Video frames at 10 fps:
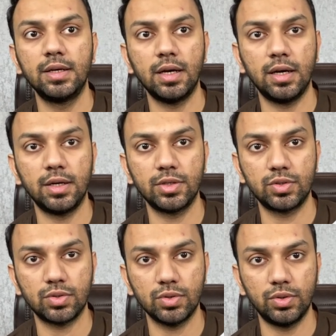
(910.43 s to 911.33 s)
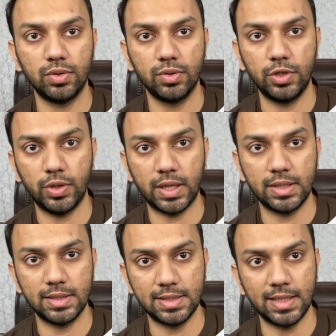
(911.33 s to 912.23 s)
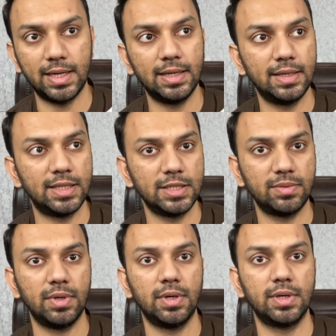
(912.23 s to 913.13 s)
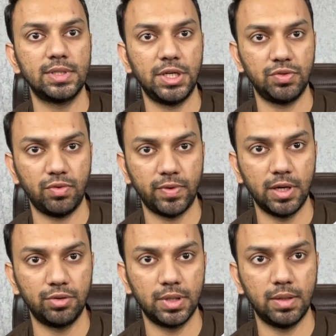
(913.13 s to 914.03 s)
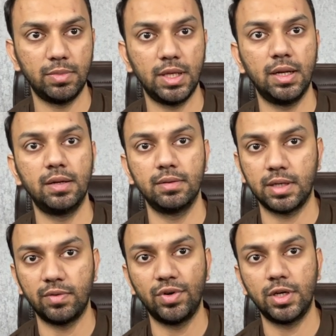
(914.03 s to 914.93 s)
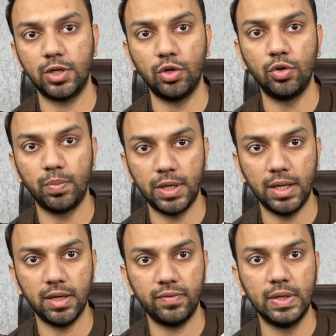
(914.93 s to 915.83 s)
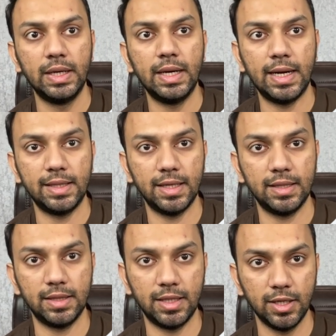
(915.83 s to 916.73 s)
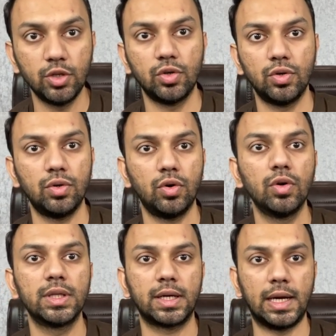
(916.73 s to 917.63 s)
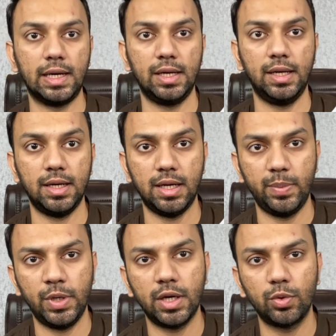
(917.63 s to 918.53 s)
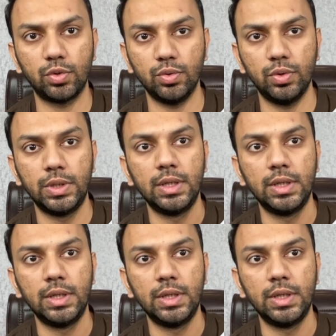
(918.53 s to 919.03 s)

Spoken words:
So you can send this CSV file to them. They'll convert it into PDF, and then they know all the criteria, how to